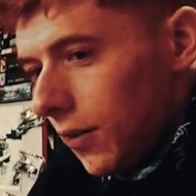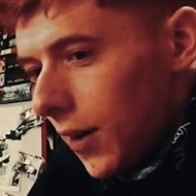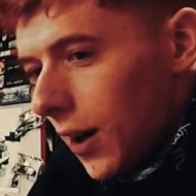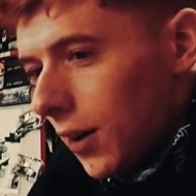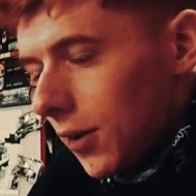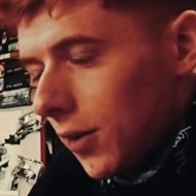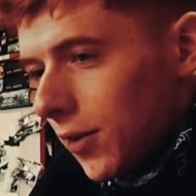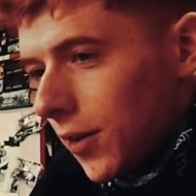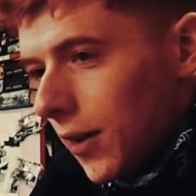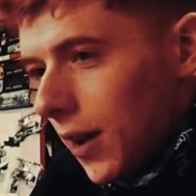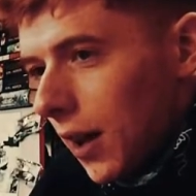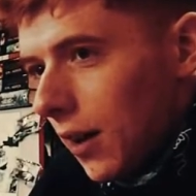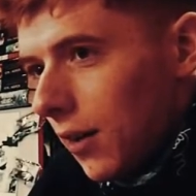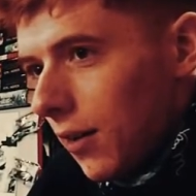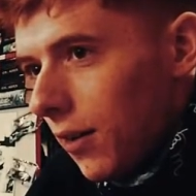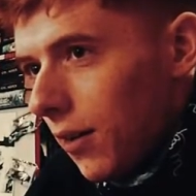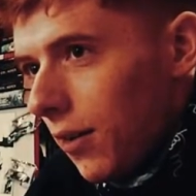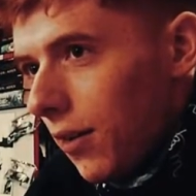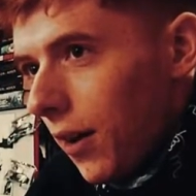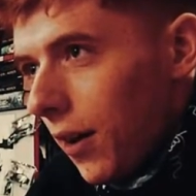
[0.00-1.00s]
vouch for that
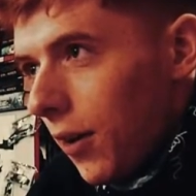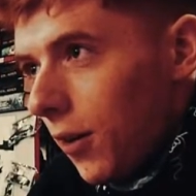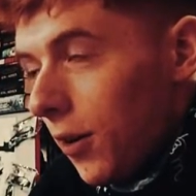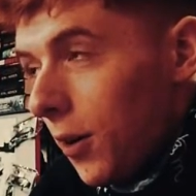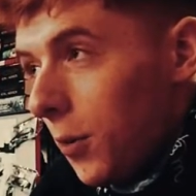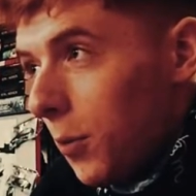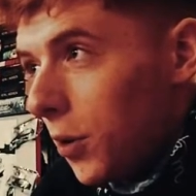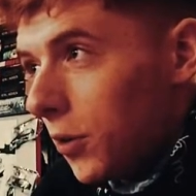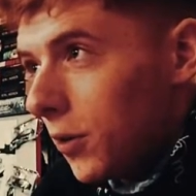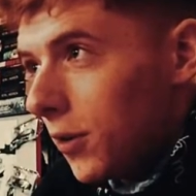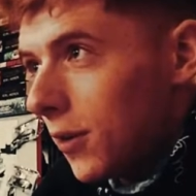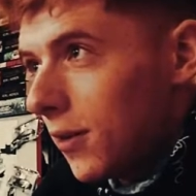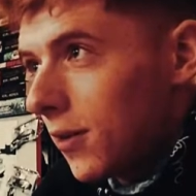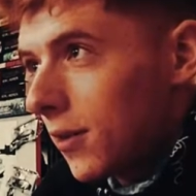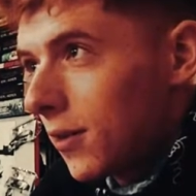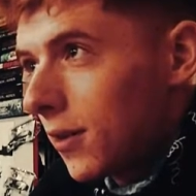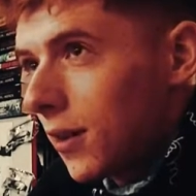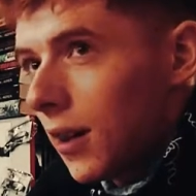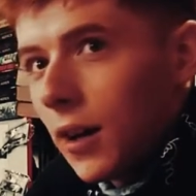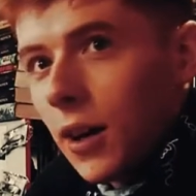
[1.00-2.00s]
theory amongst,
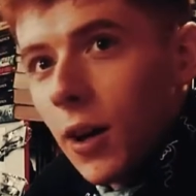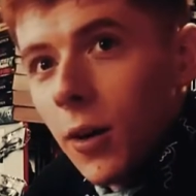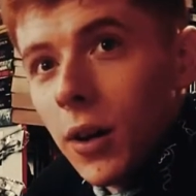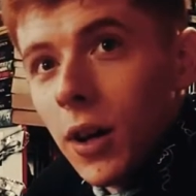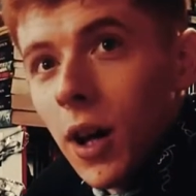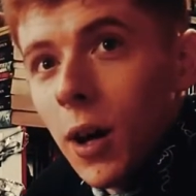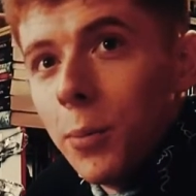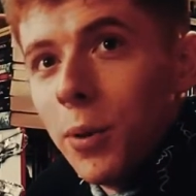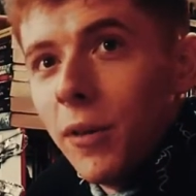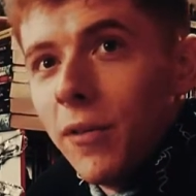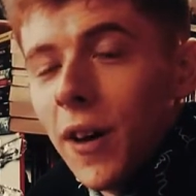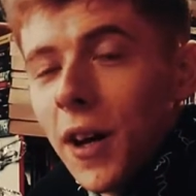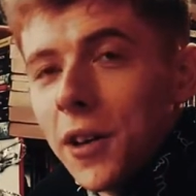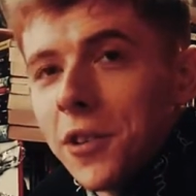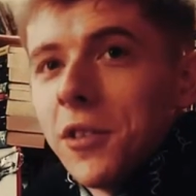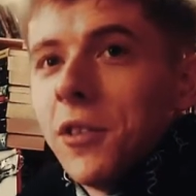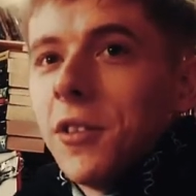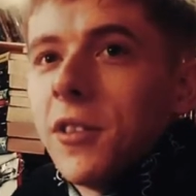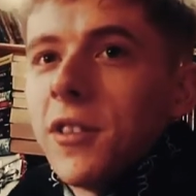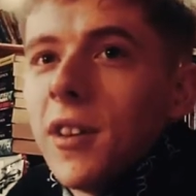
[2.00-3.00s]
I know a lot of
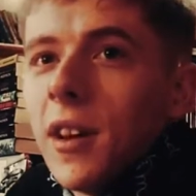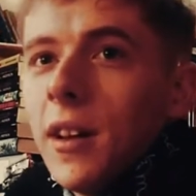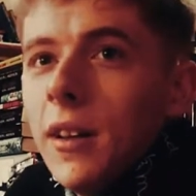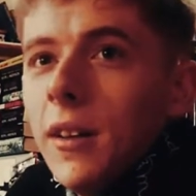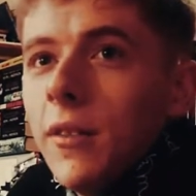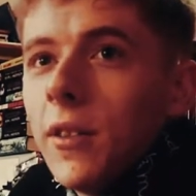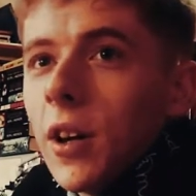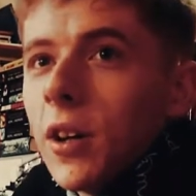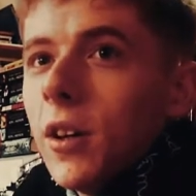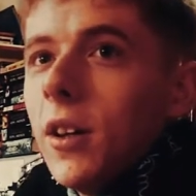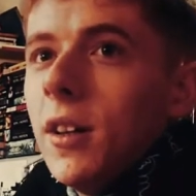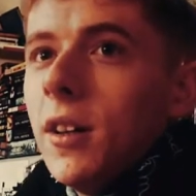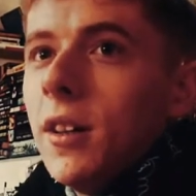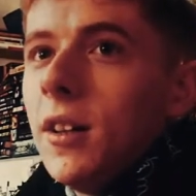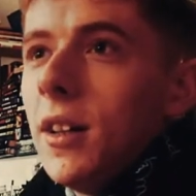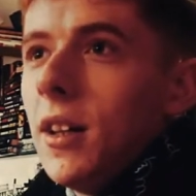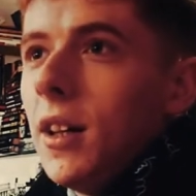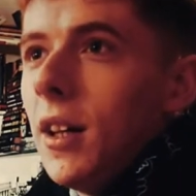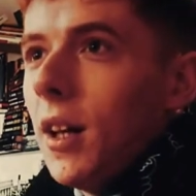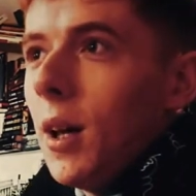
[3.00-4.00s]
professionals say you've got to,
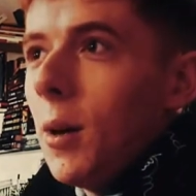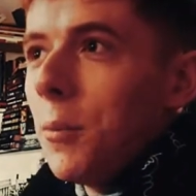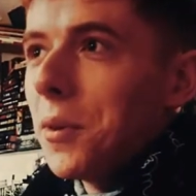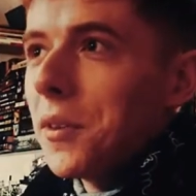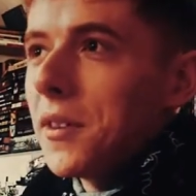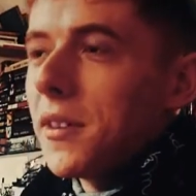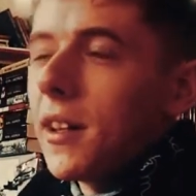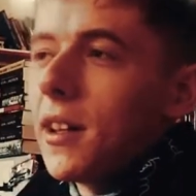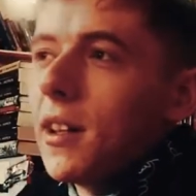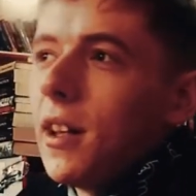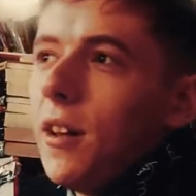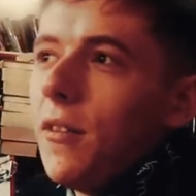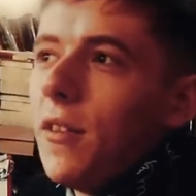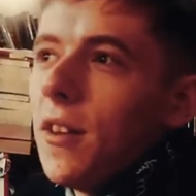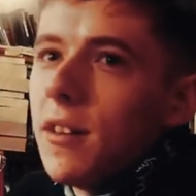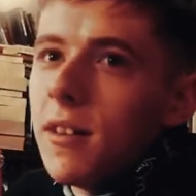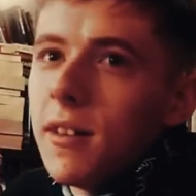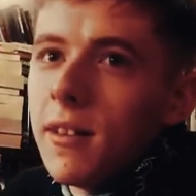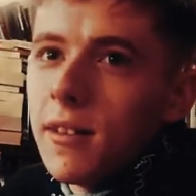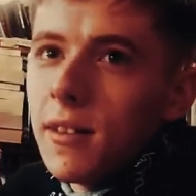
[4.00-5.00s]
particularly if
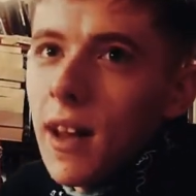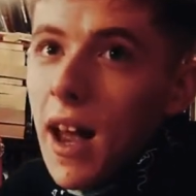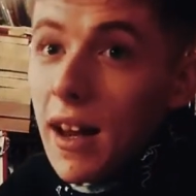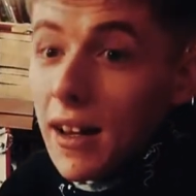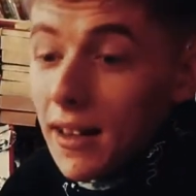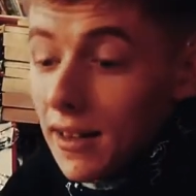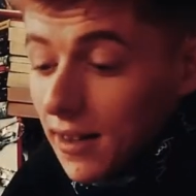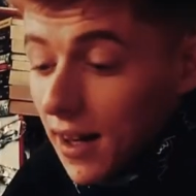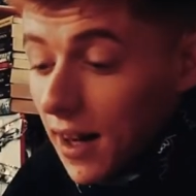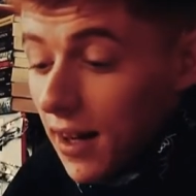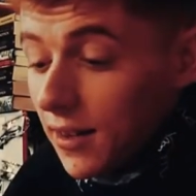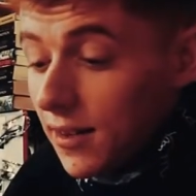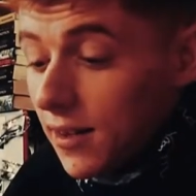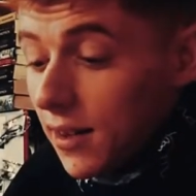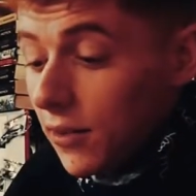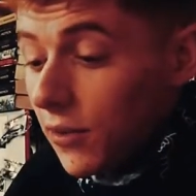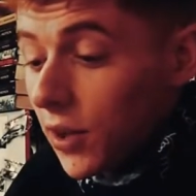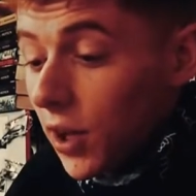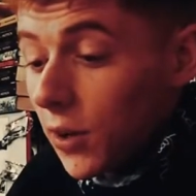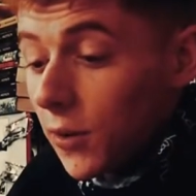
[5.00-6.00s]
it's anxiety,
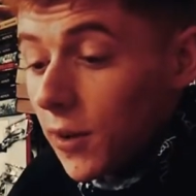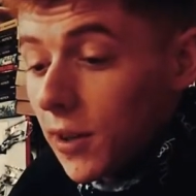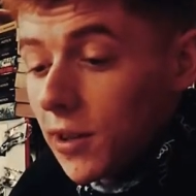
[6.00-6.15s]
you've got to